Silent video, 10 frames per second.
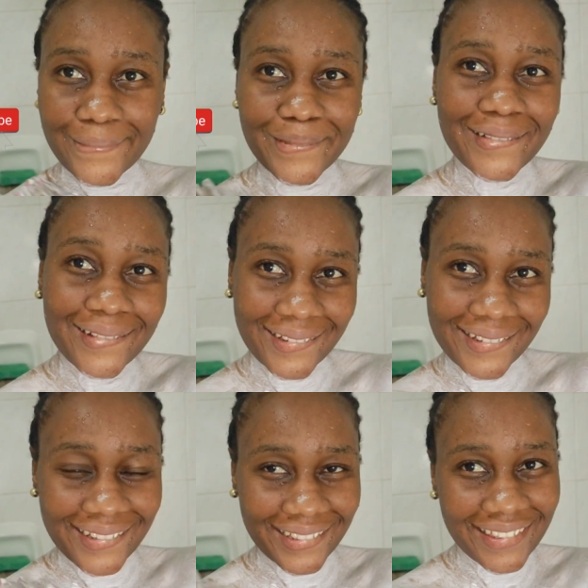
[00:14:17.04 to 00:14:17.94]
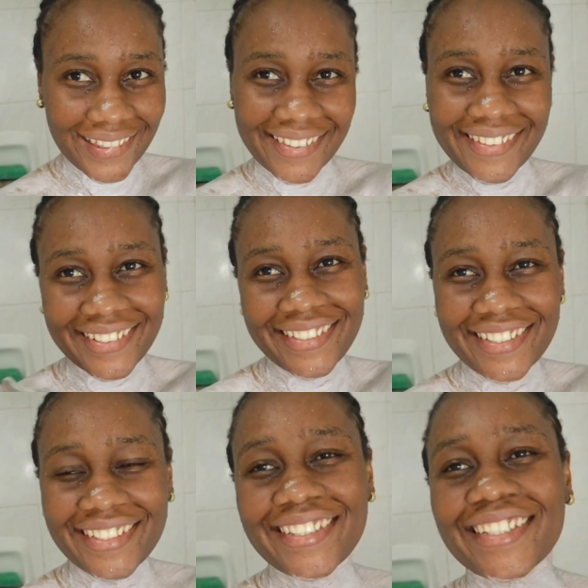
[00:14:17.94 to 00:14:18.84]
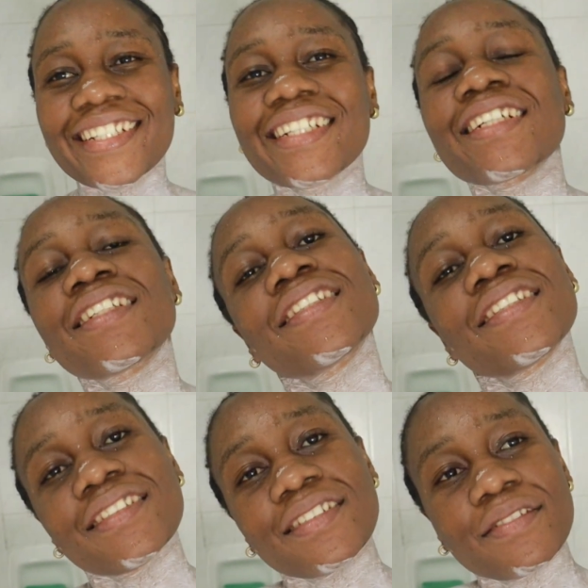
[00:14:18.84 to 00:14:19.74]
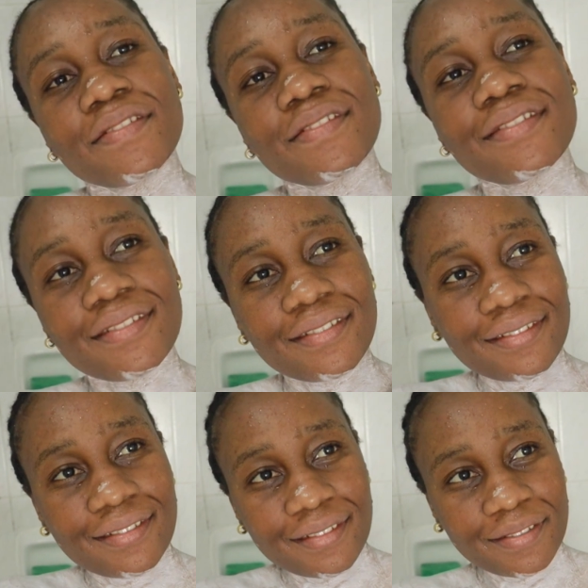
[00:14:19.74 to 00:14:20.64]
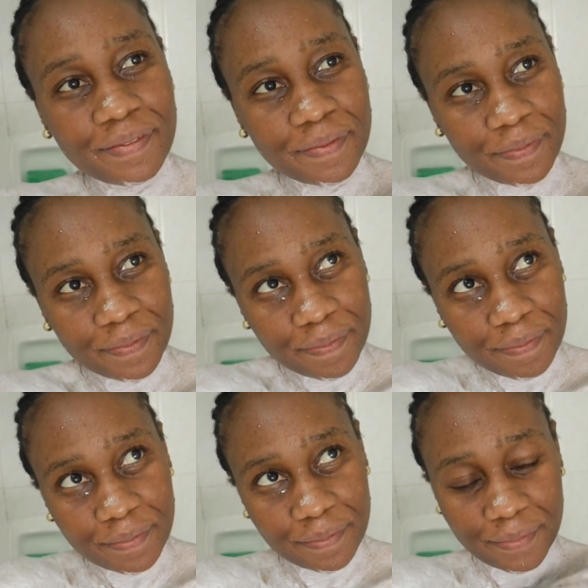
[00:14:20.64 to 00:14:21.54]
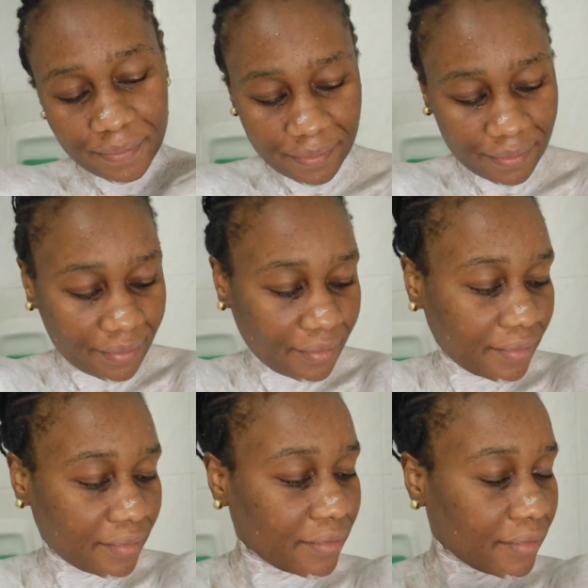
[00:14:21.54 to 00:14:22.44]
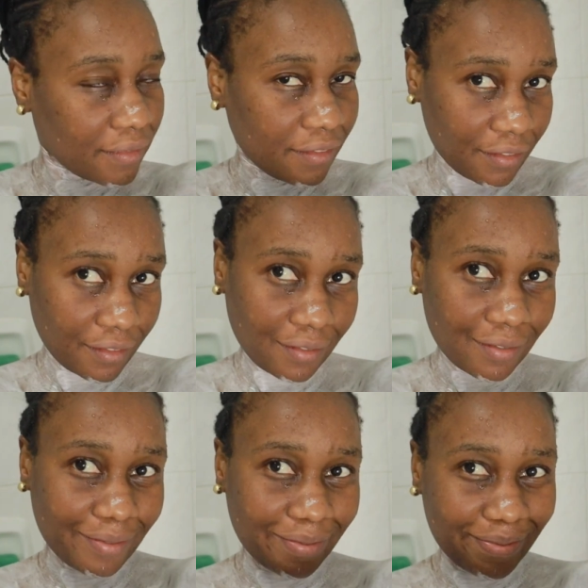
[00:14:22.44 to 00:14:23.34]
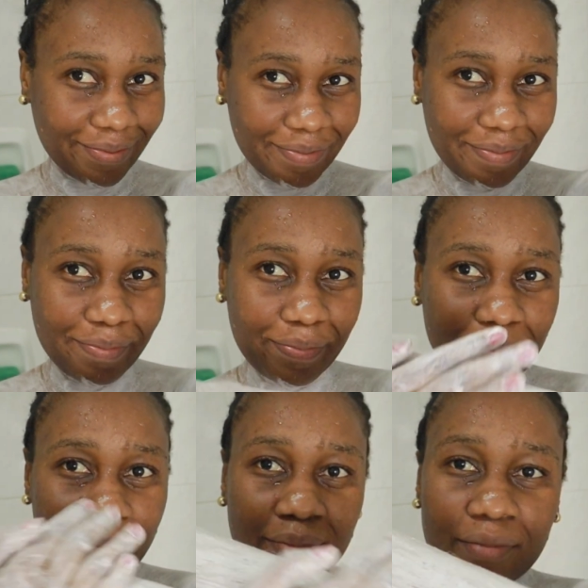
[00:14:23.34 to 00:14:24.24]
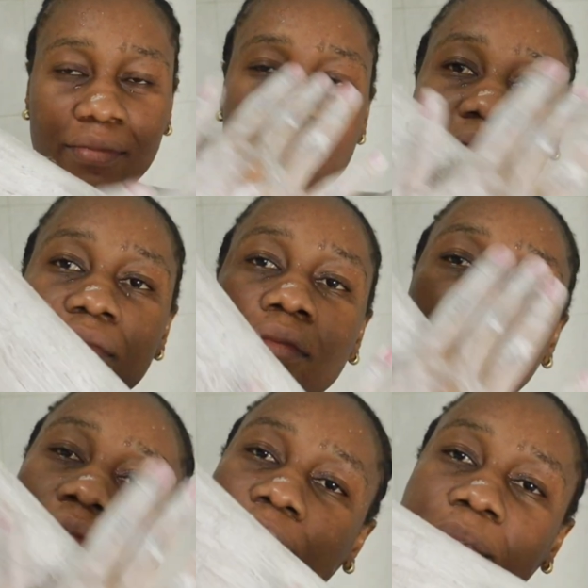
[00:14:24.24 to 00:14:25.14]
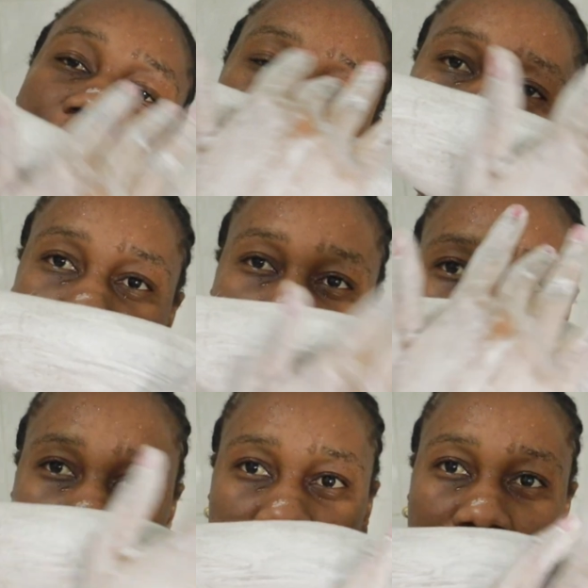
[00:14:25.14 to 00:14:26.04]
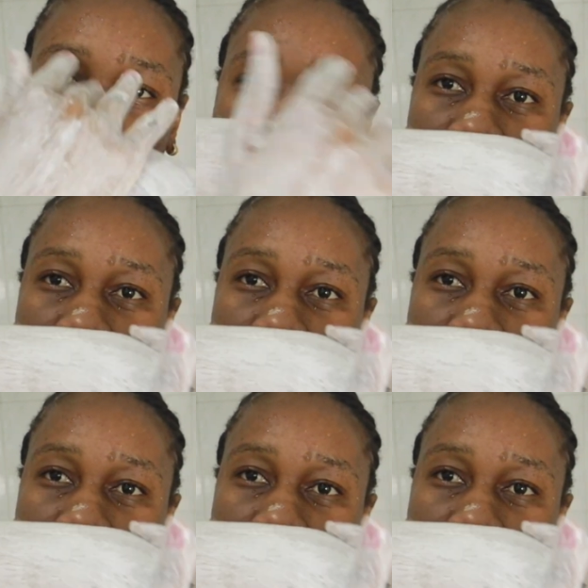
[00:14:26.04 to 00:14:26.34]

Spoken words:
So that's me being posy, and then I'll continue just rubbing it and just getting the best benefits of the body mask slash scrub.